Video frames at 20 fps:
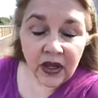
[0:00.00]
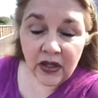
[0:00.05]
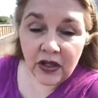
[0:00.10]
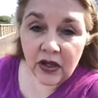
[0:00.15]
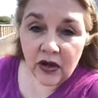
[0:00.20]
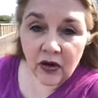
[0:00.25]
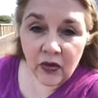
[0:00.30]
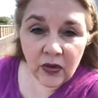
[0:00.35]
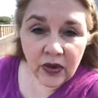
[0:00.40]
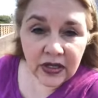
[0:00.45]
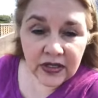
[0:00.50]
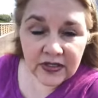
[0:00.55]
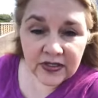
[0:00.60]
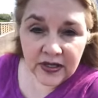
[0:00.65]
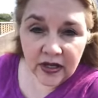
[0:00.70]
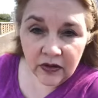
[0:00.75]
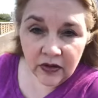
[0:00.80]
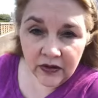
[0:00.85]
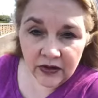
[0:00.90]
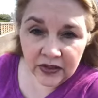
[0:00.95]
You don't want to
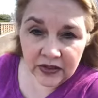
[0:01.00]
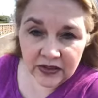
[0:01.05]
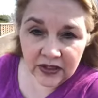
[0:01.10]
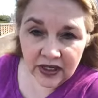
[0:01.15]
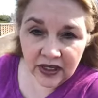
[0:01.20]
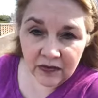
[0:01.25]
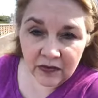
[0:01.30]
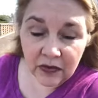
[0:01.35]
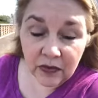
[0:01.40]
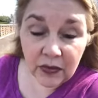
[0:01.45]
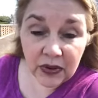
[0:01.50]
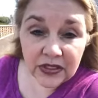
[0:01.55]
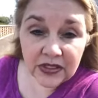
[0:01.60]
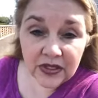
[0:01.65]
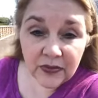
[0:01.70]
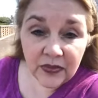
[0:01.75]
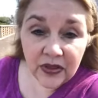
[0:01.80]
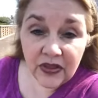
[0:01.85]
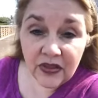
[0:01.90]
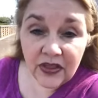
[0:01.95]
sell all the time, but
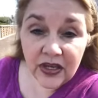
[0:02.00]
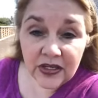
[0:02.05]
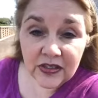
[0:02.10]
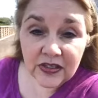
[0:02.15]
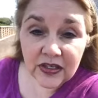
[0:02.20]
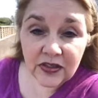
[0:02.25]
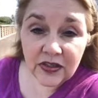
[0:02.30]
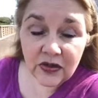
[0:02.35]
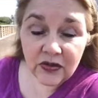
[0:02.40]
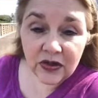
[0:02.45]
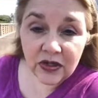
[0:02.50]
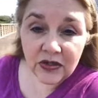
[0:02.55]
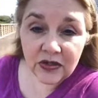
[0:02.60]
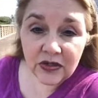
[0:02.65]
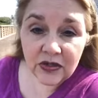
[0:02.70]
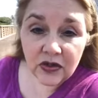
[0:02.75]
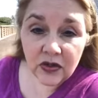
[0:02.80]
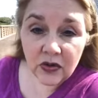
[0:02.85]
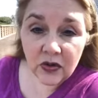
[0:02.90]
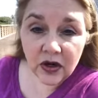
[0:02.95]
some of the things that you can
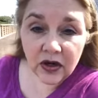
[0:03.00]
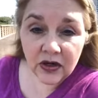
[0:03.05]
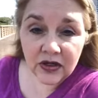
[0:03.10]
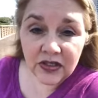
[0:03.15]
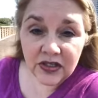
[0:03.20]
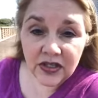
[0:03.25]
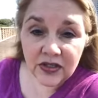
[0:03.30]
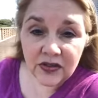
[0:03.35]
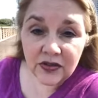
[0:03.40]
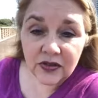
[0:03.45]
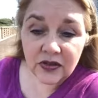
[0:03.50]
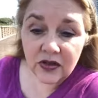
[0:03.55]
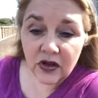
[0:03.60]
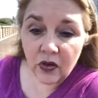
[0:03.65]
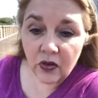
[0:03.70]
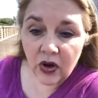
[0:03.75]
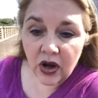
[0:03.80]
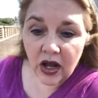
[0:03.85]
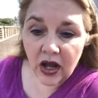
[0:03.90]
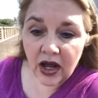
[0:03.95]
do are just to
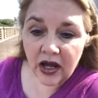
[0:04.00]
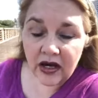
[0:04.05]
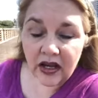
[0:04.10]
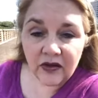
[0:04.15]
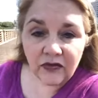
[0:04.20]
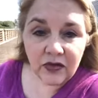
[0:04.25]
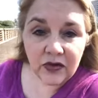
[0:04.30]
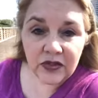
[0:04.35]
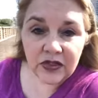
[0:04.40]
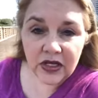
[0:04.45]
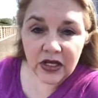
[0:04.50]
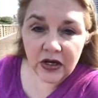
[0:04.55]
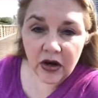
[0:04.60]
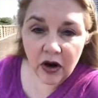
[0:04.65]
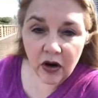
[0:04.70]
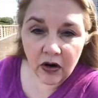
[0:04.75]
go on if you see an